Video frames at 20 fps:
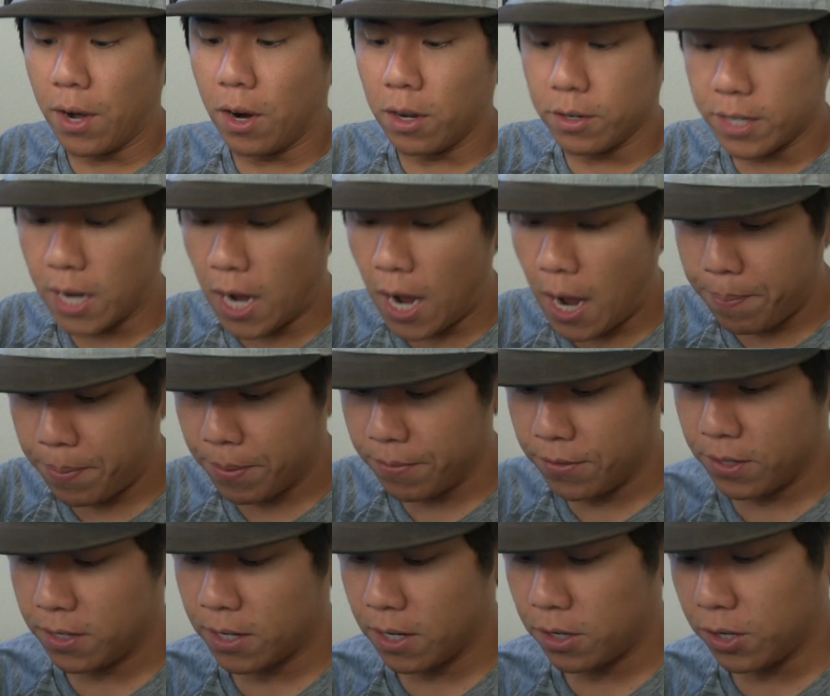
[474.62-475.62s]
on top of
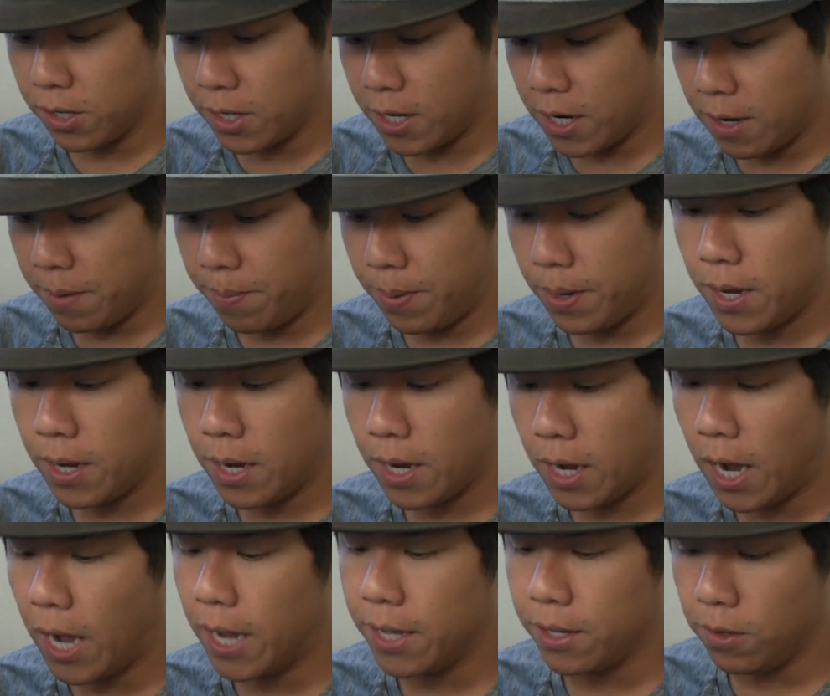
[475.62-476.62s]
the suction cup,
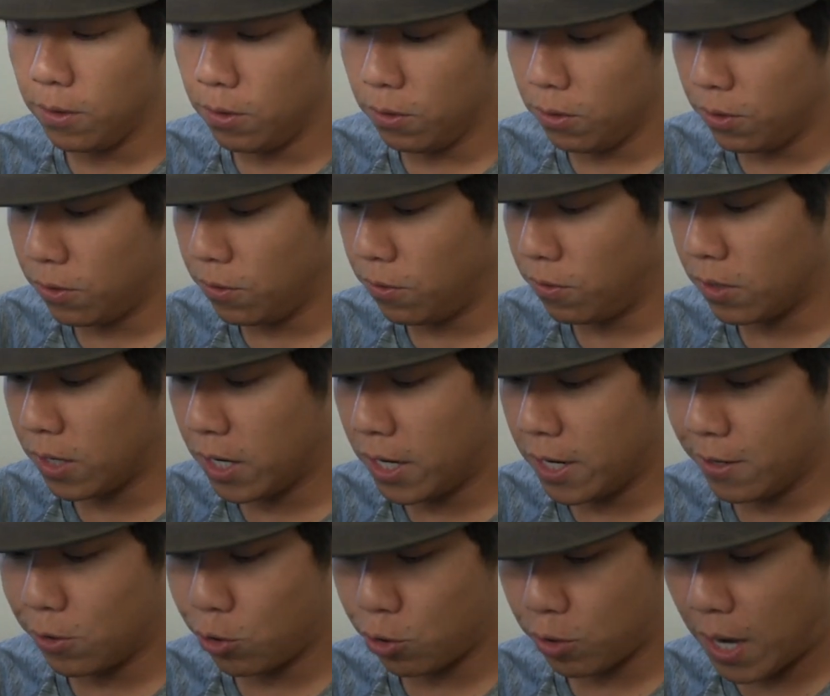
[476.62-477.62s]
I use
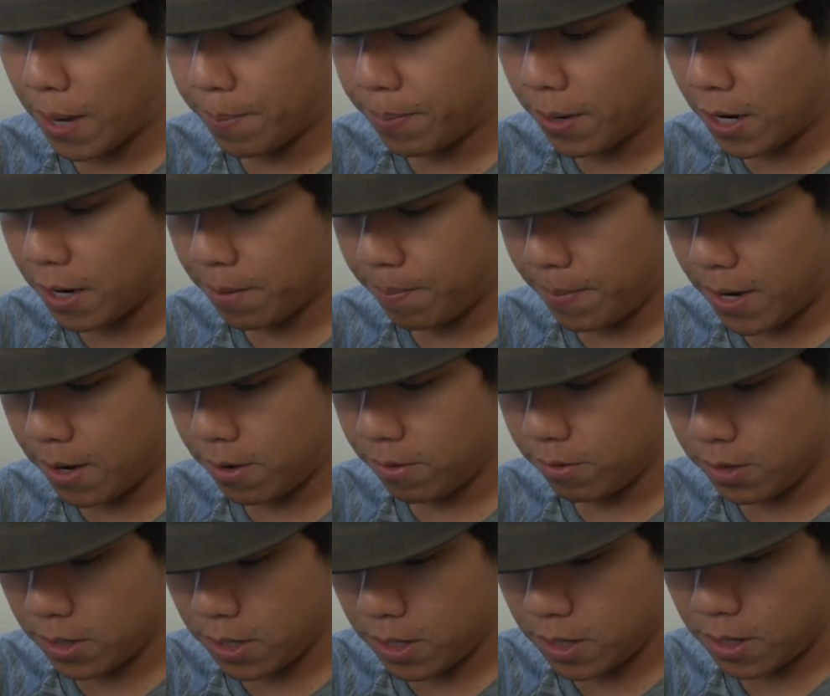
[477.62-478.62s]
a tripod
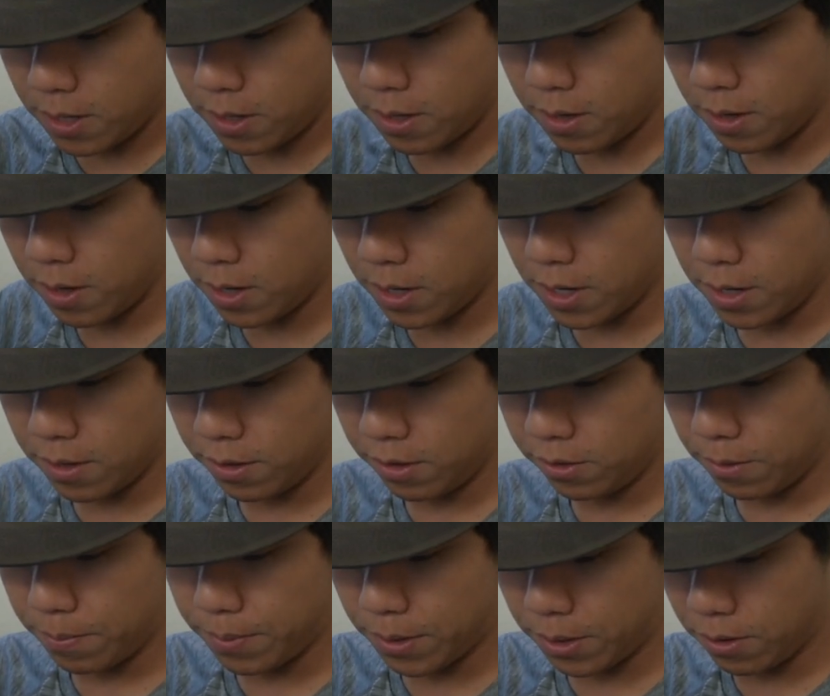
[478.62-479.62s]
mount.
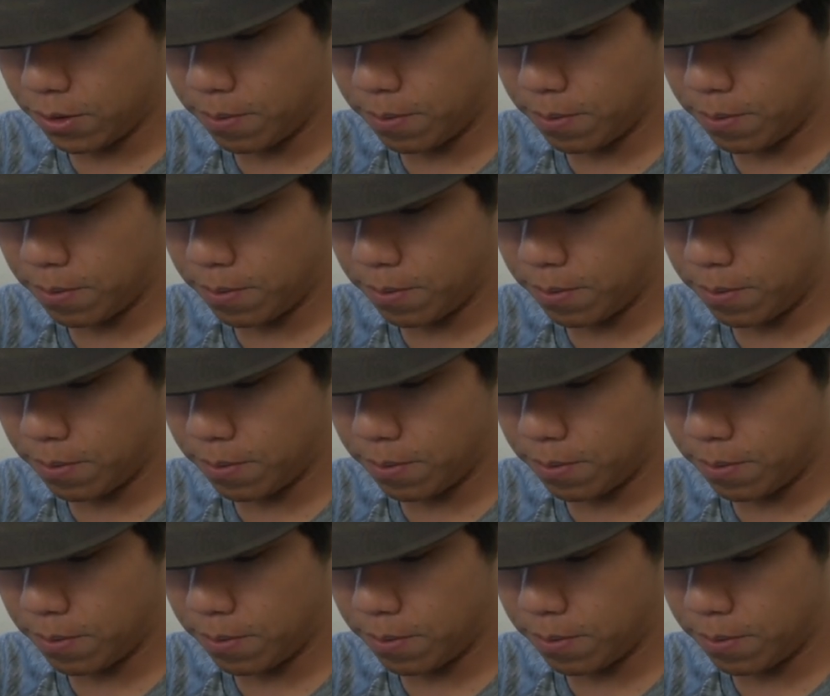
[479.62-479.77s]
These are both